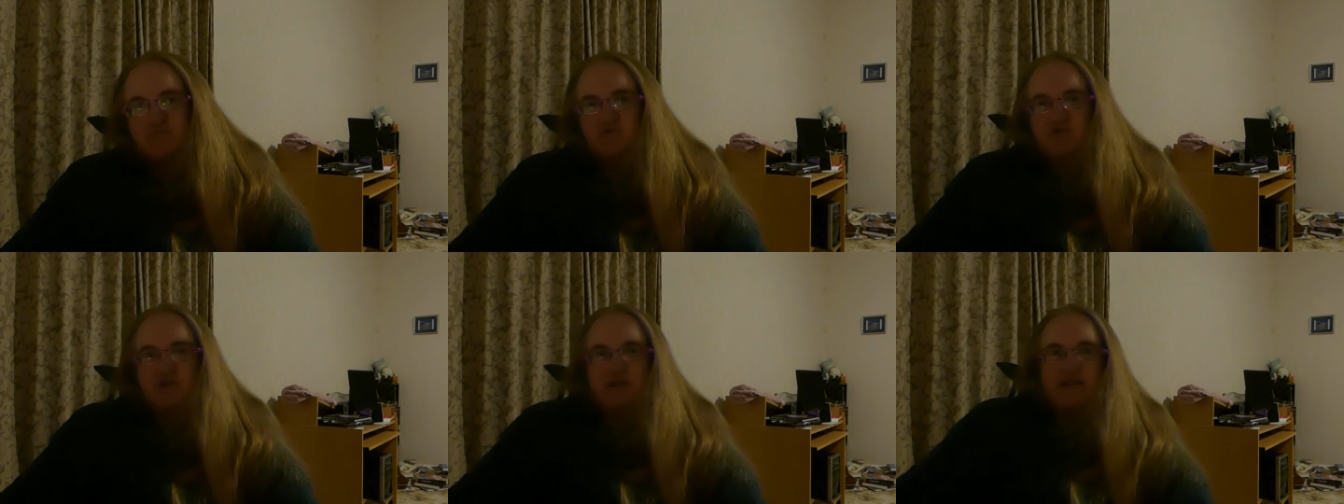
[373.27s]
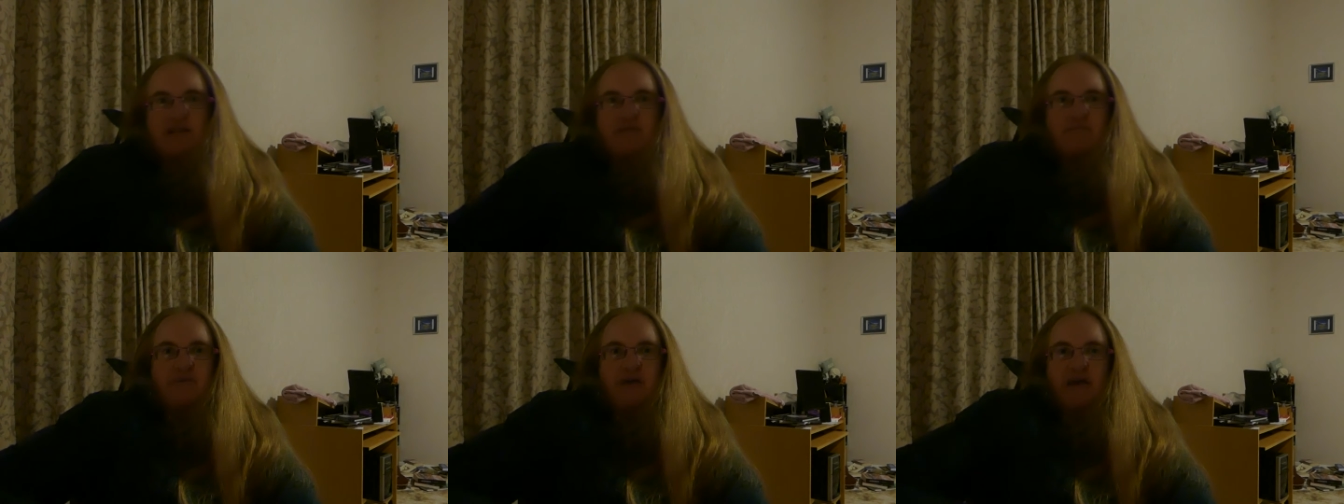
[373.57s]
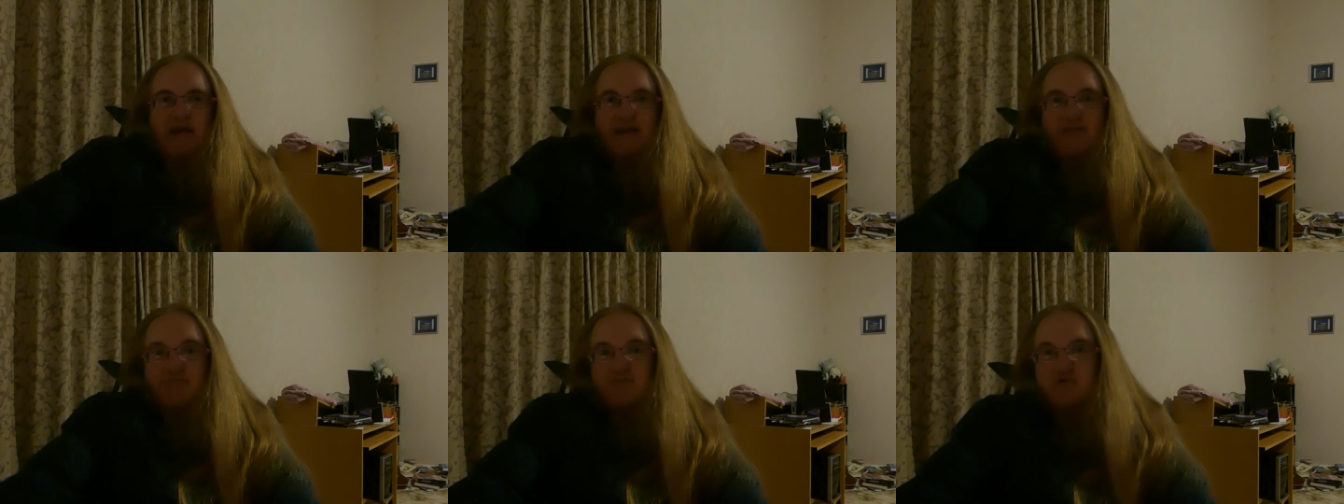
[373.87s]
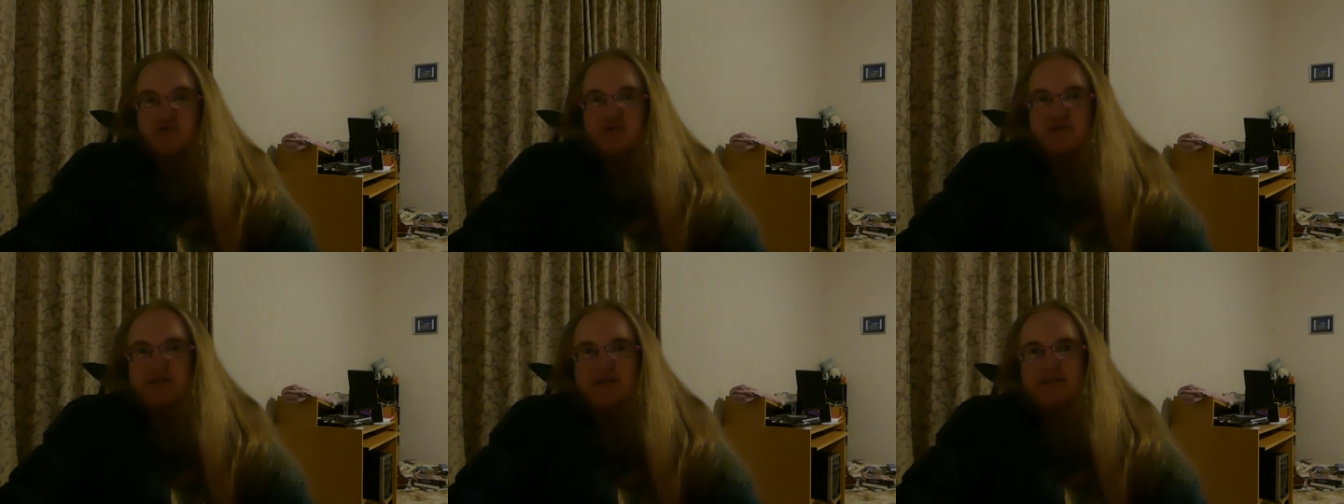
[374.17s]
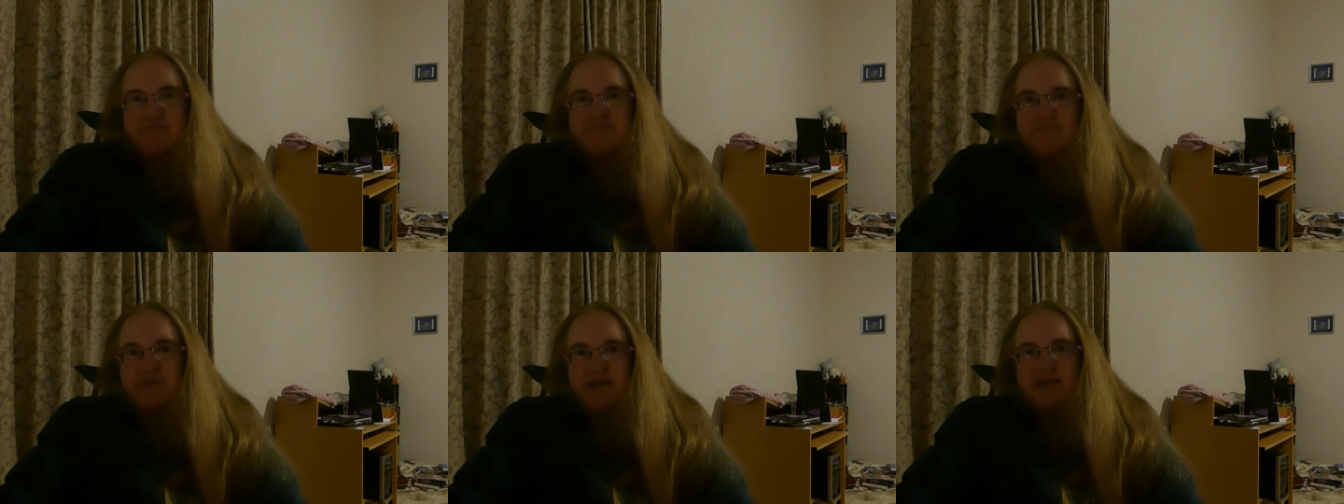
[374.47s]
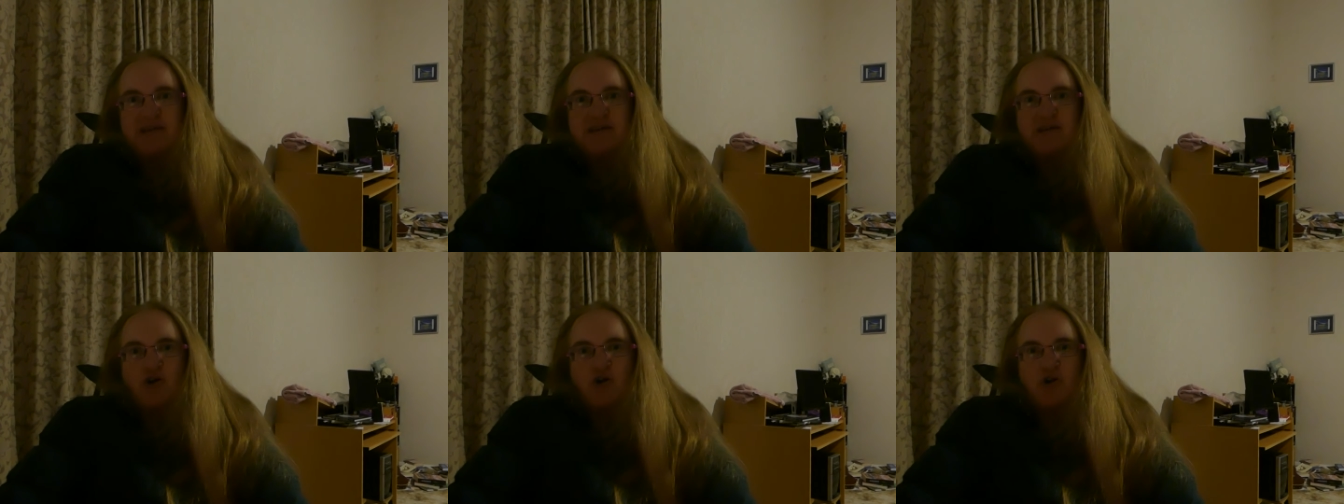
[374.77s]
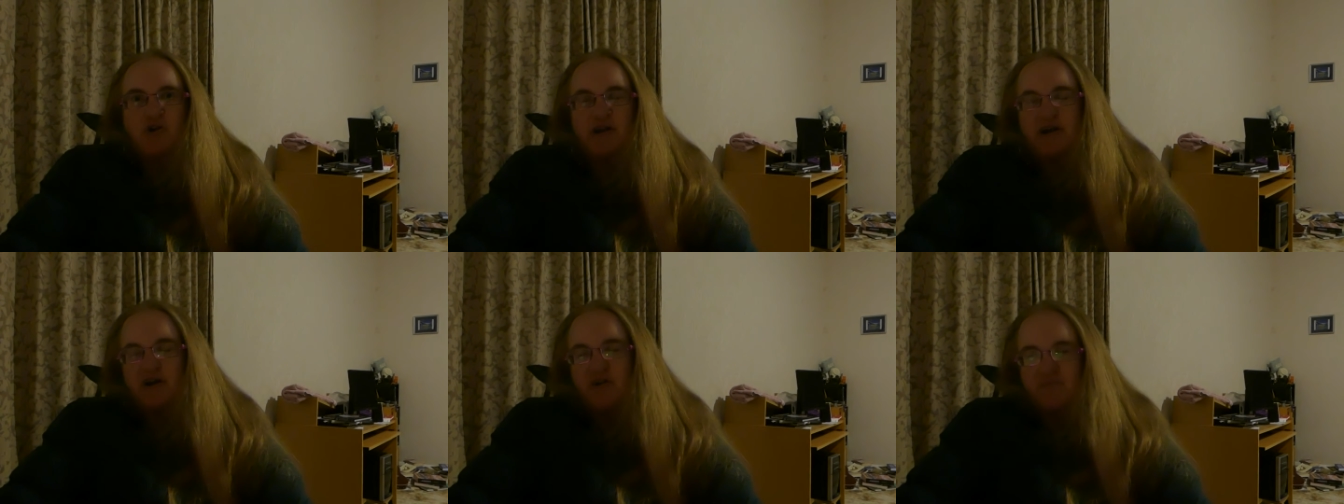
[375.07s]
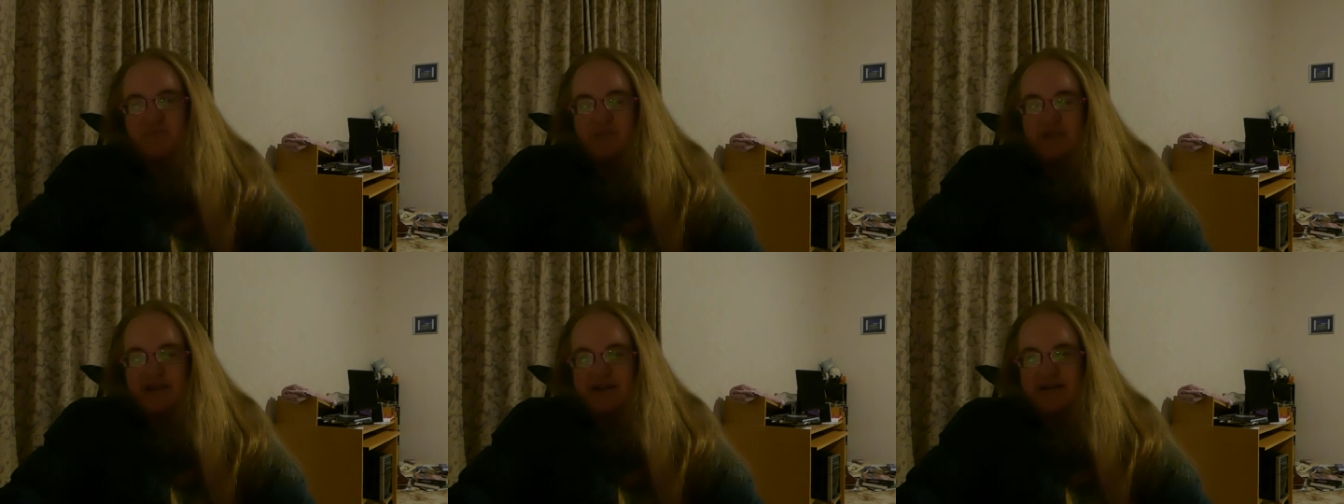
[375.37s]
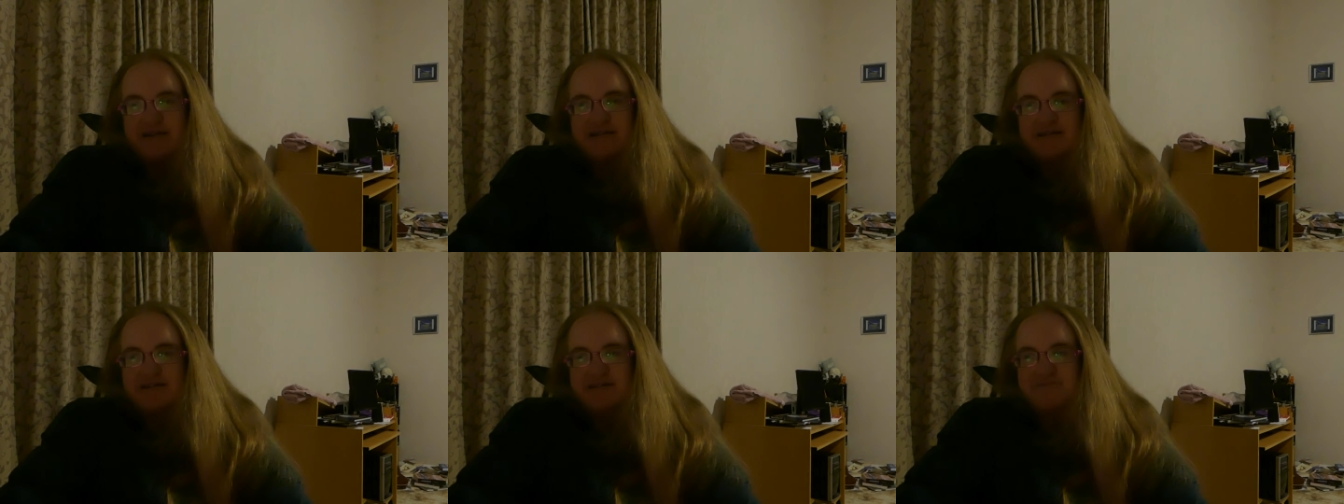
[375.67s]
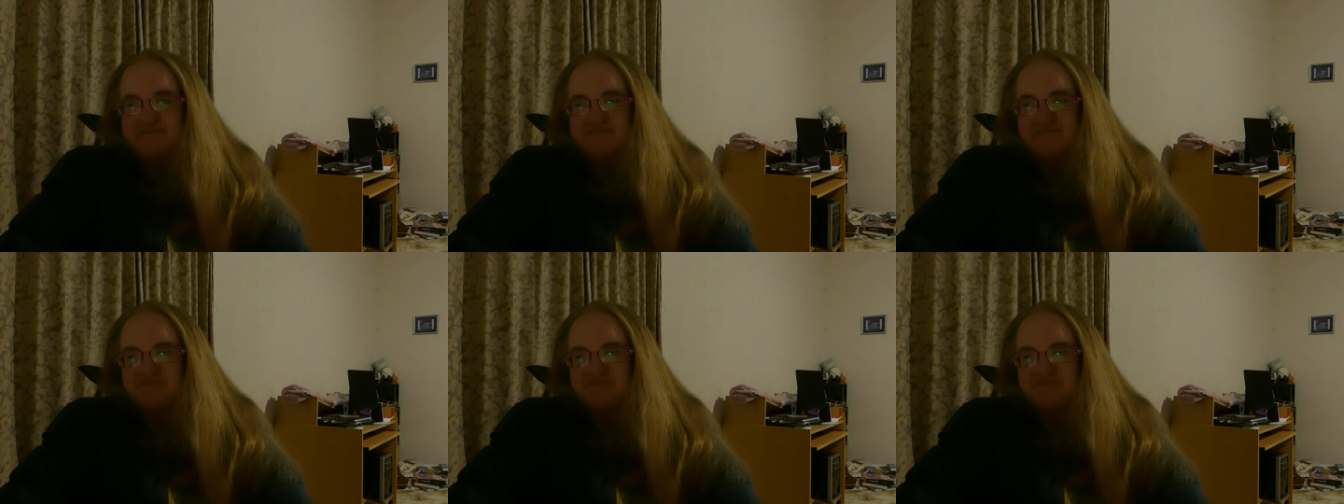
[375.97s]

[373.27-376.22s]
together by computers back on our planet.